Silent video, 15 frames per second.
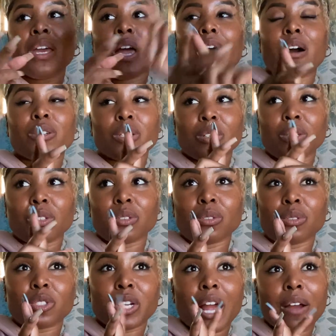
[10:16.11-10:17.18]
I was gonna do
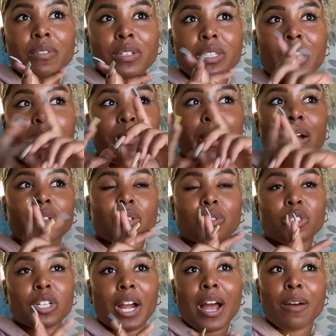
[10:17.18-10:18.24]
traveling therapy. I was gonna
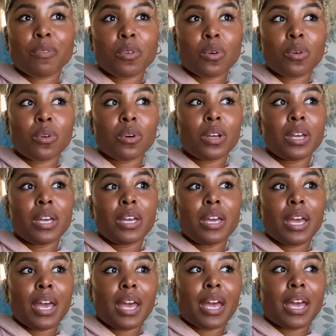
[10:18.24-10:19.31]
travel
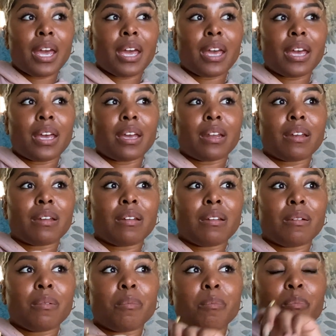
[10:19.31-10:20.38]
and
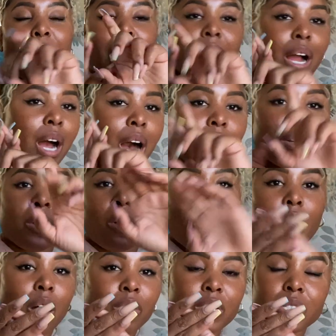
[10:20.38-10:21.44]
buy a condo,
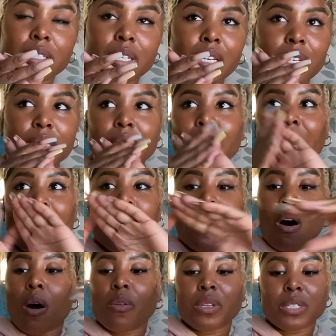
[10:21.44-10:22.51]
all these things. Like I had
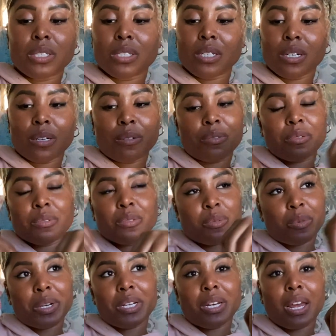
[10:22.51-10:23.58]
all this stuff
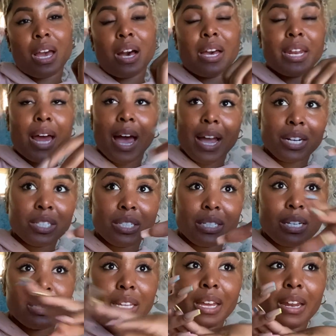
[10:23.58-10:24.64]
written down and I actually
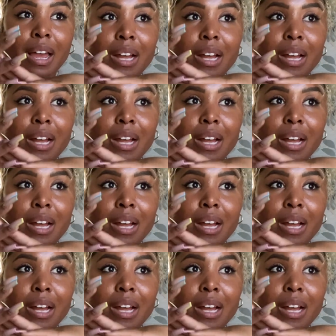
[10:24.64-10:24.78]
did that.